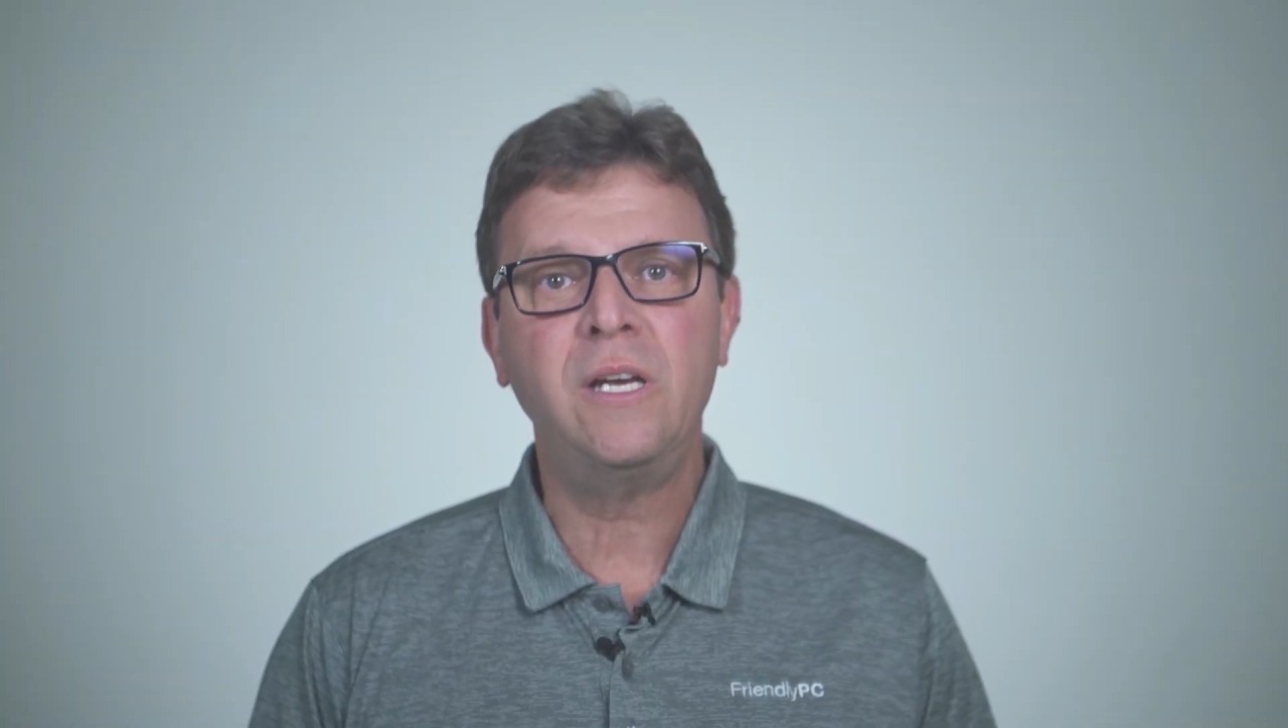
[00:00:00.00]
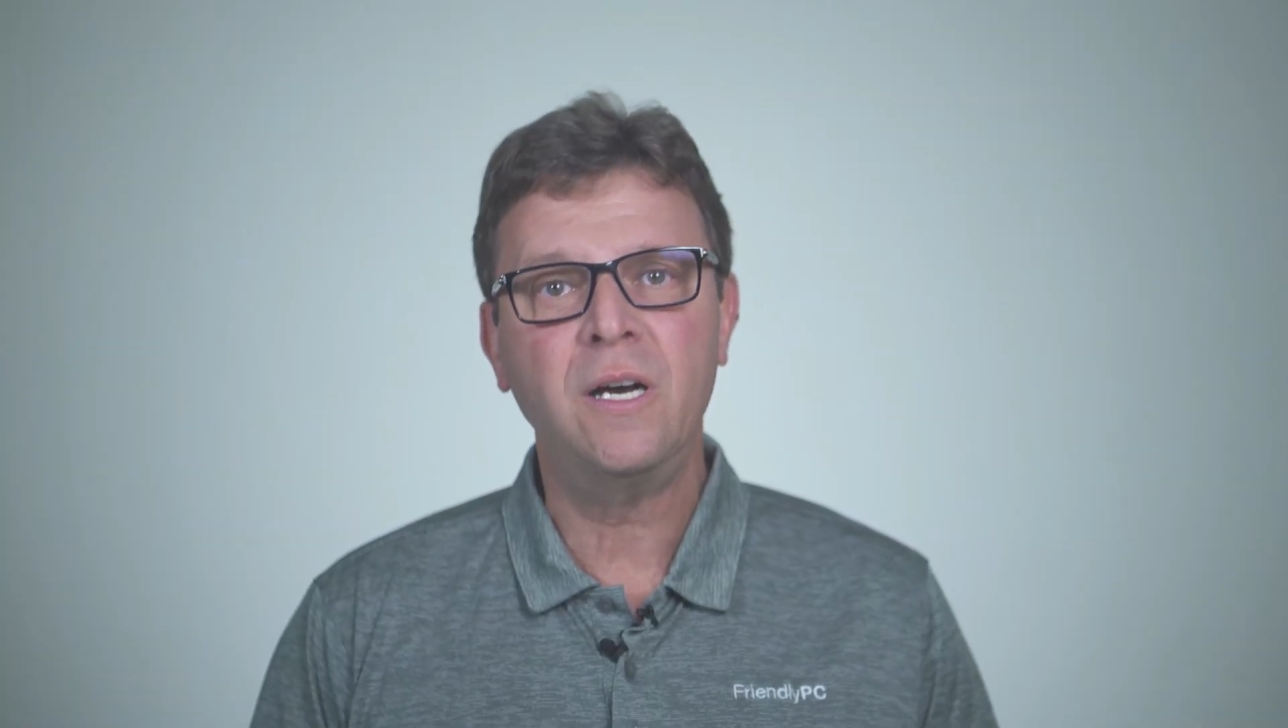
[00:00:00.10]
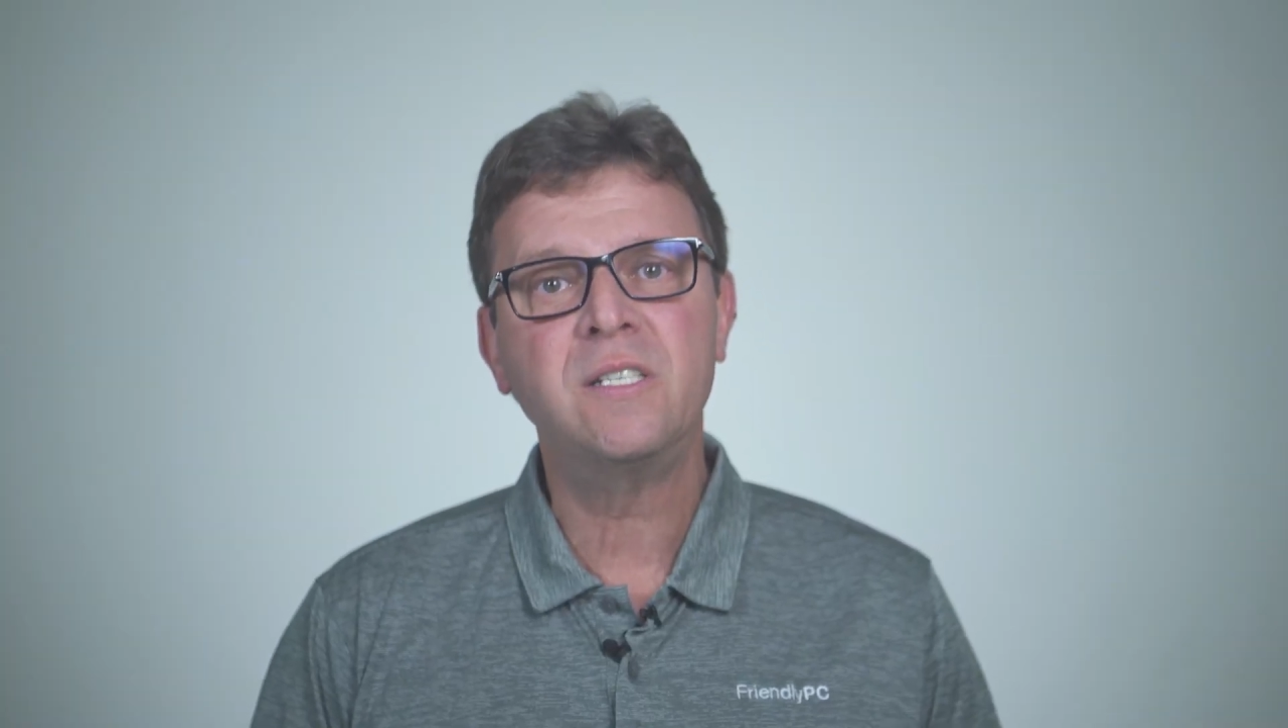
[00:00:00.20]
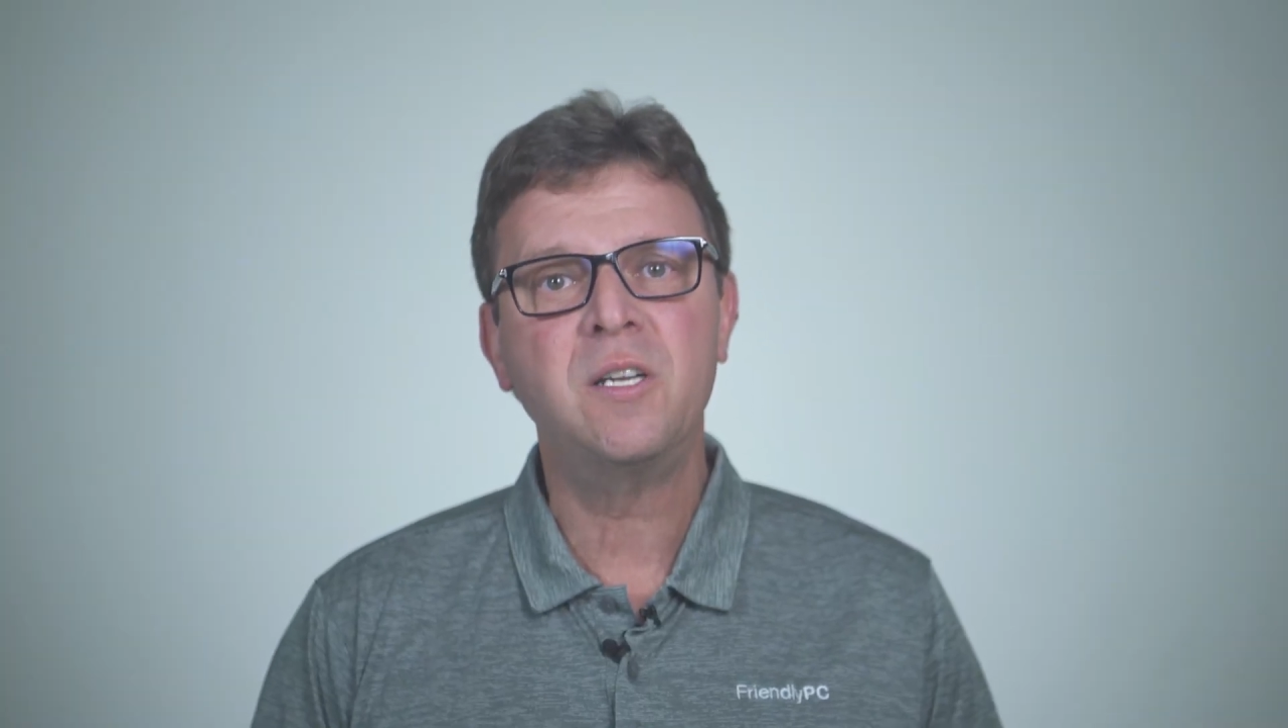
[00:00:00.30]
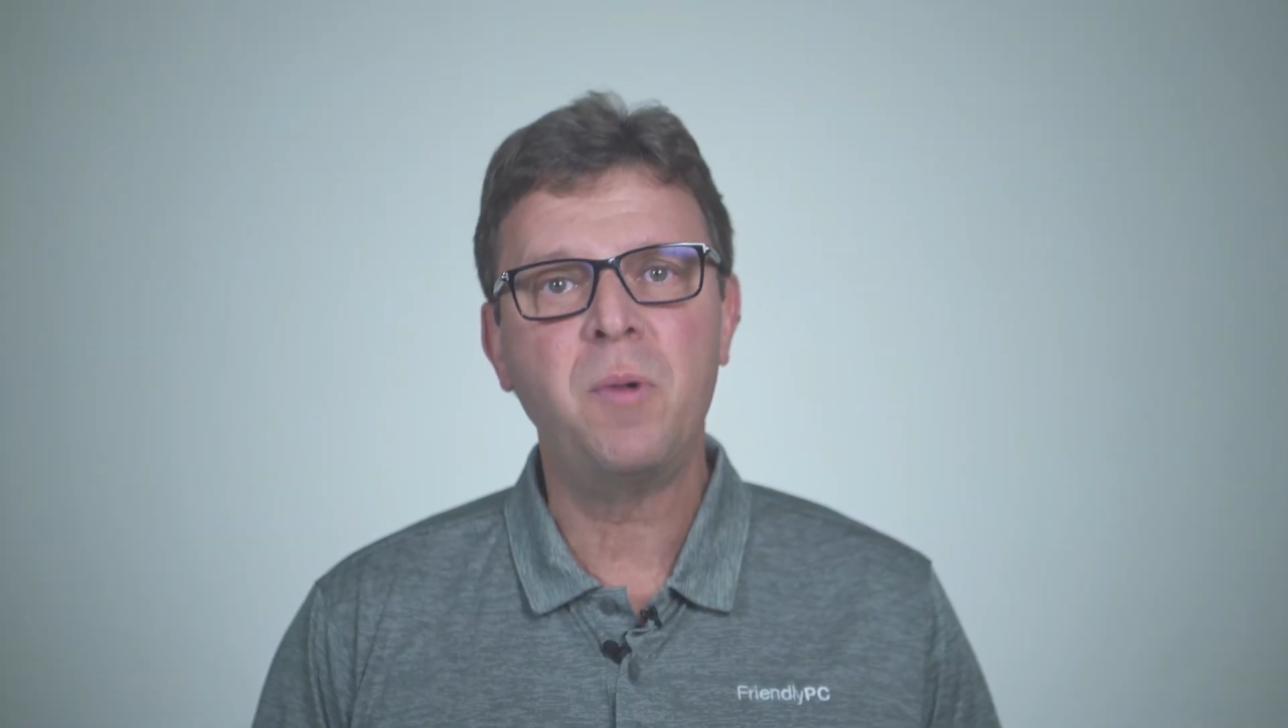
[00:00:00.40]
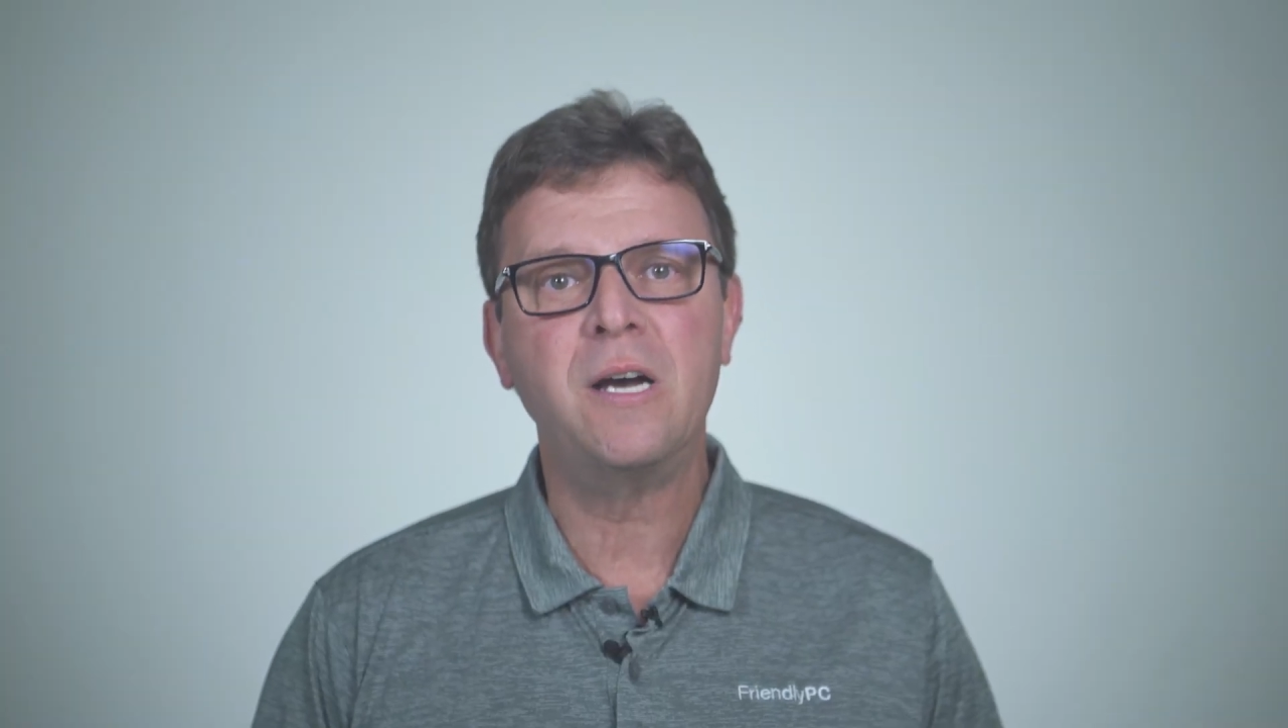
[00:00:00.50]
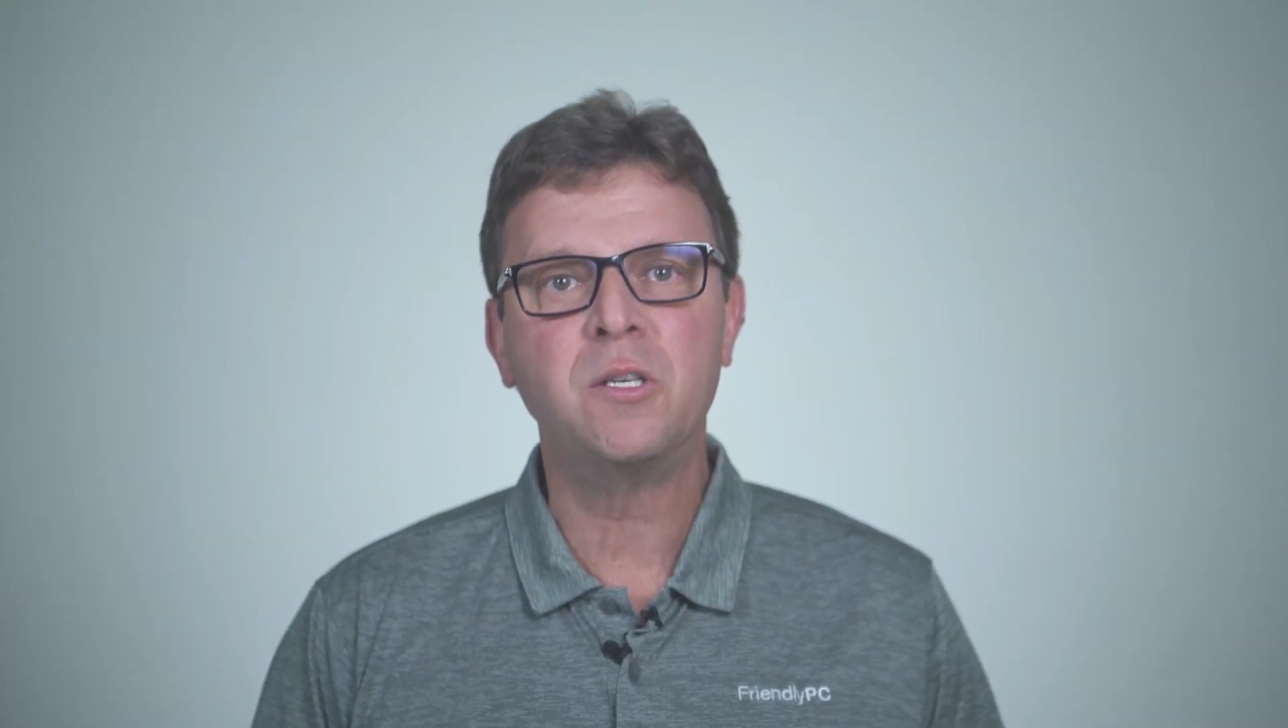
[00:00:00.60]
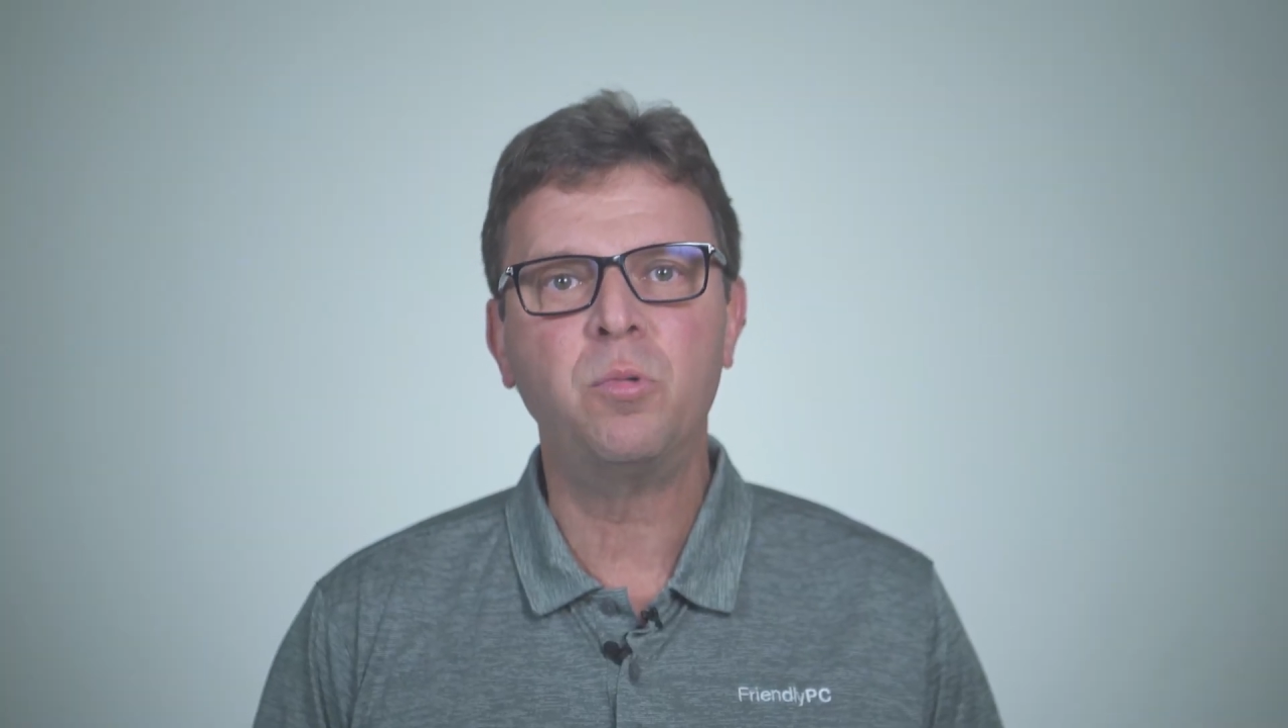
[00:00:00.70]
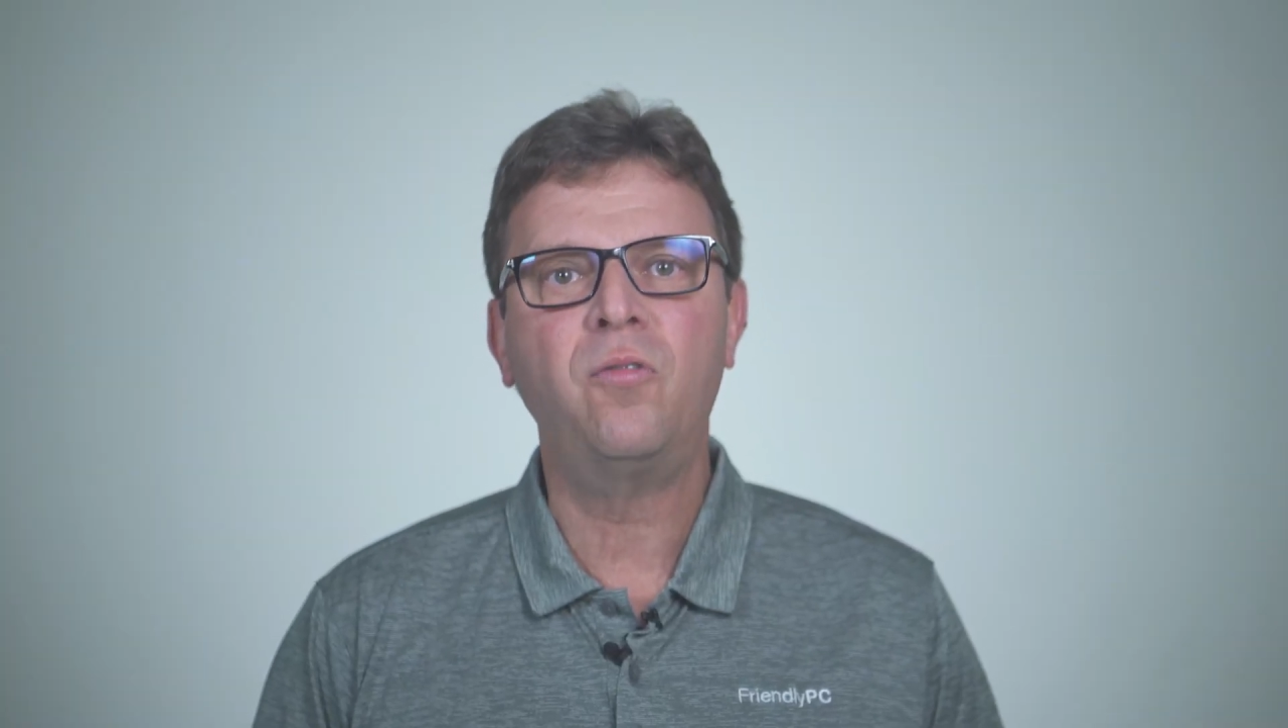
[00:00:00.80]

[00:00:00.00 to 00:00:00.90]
customizable